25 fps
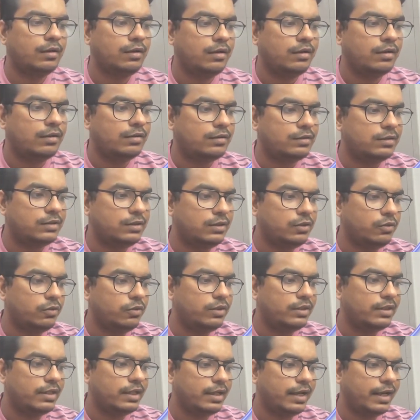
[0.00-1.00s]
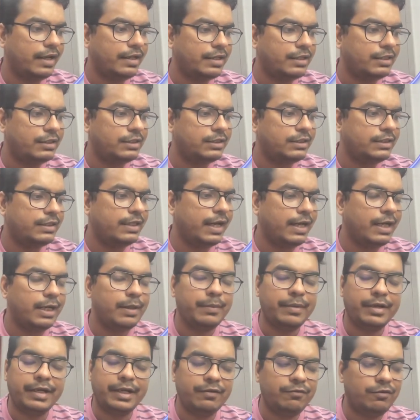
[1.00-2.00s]
0 is an identity
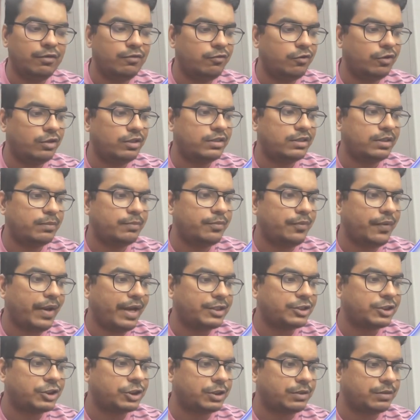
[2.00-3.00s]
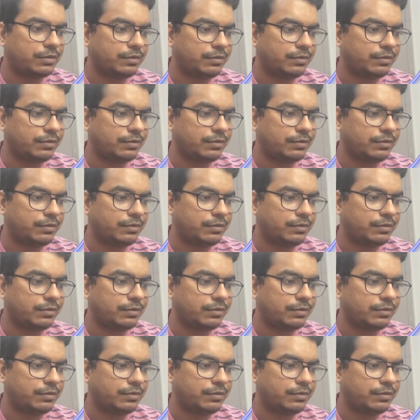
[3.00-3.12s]
element even for the subtraction.